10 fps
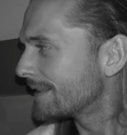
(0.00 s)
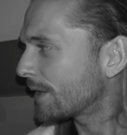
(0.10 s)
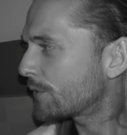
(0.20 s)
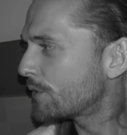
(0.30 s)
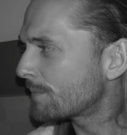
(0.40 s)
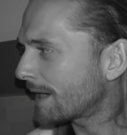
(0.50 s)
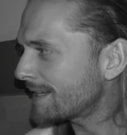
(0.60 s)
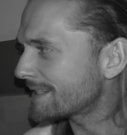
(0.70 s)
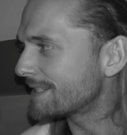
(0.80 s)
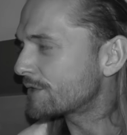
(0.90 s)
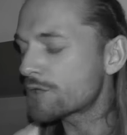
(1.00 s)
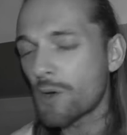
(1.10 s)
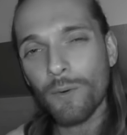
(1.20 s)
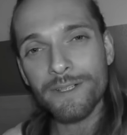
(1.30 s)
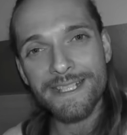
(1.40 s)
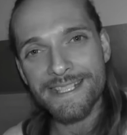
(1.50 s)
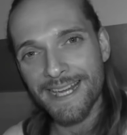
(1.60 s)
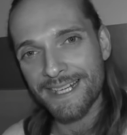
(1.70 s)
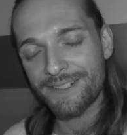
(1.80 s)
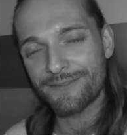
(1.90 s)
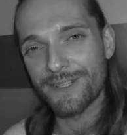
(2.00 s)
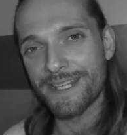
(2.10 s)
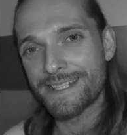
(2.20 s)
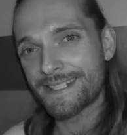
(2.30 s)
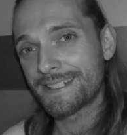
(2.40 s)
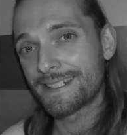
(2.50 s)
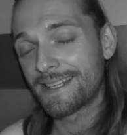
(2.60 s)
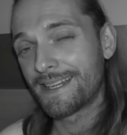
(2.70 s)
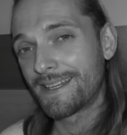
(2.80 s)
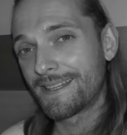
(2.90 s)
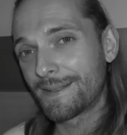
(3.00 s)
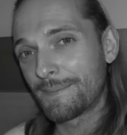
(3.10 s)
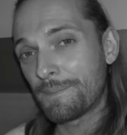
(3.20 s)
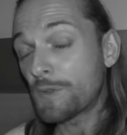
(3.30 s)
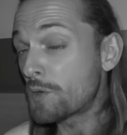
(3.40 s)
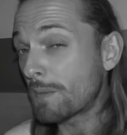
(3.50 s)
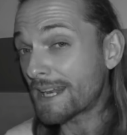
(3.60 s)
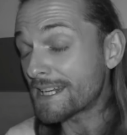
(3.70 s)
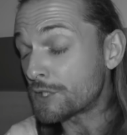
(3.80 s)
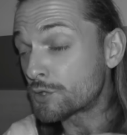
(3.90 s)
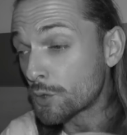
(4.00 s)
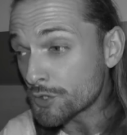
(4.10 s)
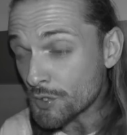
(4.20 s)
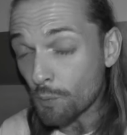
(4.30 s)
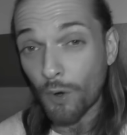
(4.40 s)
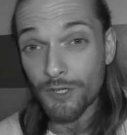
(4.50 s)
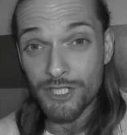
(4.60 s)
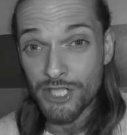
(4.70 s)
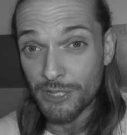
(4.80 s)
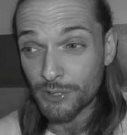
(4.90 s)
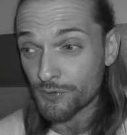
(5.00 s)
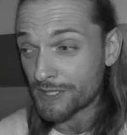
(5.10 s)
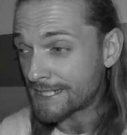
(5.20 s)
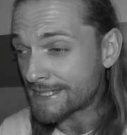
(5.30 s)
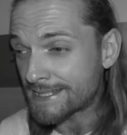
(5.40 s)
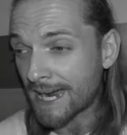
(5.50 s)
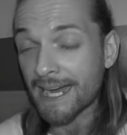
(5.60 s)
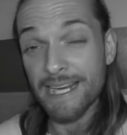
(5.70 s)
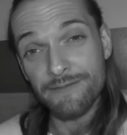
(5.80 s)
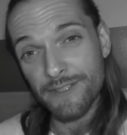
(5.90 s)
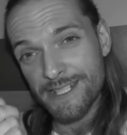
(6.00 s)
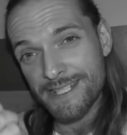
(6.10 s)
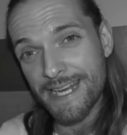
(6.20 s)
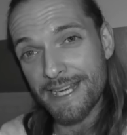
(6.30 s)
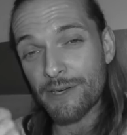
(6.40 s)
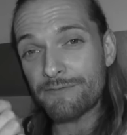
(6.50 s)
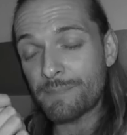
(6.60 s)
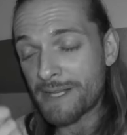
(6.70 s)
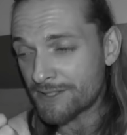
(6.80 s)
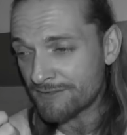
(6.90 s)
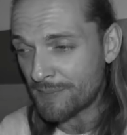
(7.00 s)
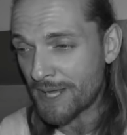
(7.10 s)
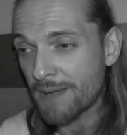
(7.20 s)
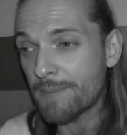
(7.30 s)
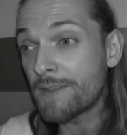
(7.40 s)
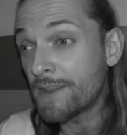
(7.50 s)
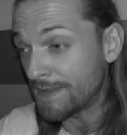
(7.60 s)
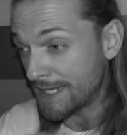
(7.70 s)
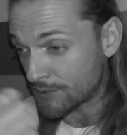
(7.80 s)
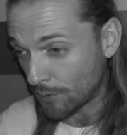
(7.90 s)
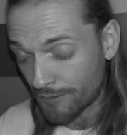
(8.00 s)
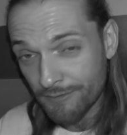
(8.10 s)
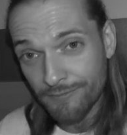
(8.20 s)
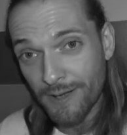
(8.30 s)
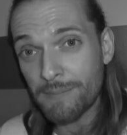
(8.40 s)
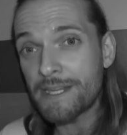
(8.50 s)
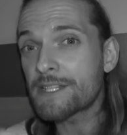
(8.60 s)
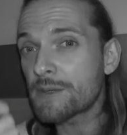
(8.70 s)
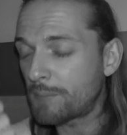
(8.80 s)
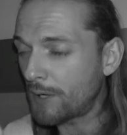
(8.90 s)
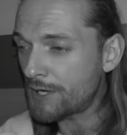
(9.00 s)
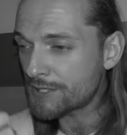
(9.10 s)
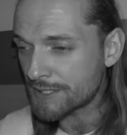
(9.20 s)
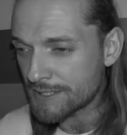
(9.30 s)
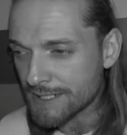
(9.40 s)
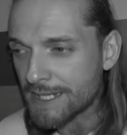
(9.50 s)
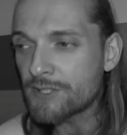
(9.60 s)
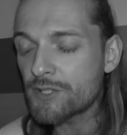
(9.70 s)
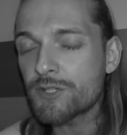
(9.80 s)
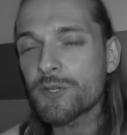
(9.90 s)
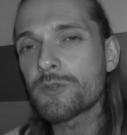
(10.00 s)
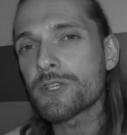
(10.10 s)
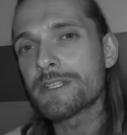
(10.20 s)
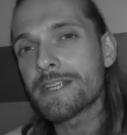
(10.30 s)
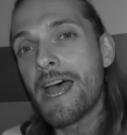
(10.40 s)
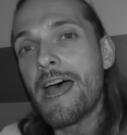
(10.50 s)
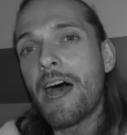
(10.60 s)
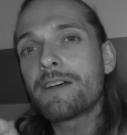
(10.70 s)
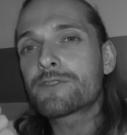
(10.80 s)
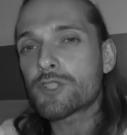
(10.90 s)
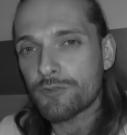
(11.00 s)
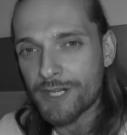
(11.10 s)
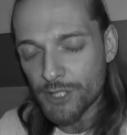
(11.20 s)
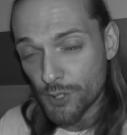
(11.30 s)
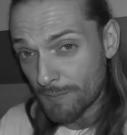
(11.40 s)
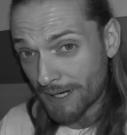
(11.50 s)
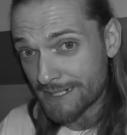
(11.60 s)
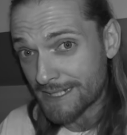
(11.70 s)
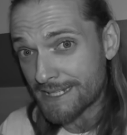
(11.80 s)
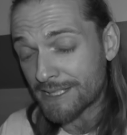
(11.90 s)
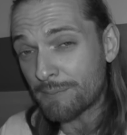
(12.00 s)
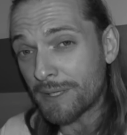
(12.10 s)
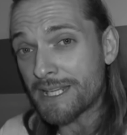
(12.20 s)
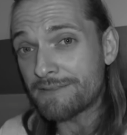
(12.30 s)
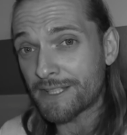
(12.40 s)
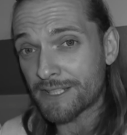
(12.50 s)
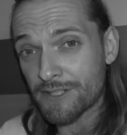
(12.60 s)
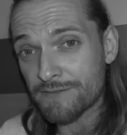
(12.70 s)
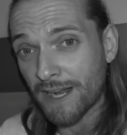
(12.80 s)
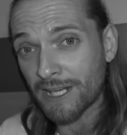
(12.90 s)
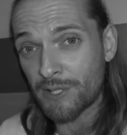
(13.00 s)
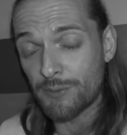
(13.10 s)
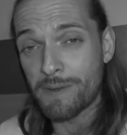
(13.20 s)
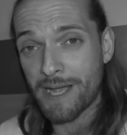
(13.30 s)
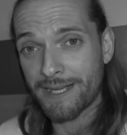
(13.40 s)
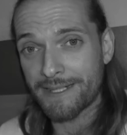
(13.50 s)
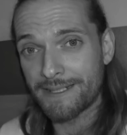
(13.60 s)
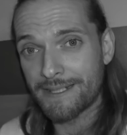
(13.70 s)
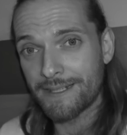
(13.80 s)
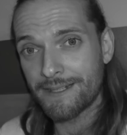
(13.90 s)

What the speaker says: Now, humanity does not want to stand for this. Humanity doesn't want children to die for the sake of bits of paper that these other families and persons and institutions have tricked humanity into believing there is value behind.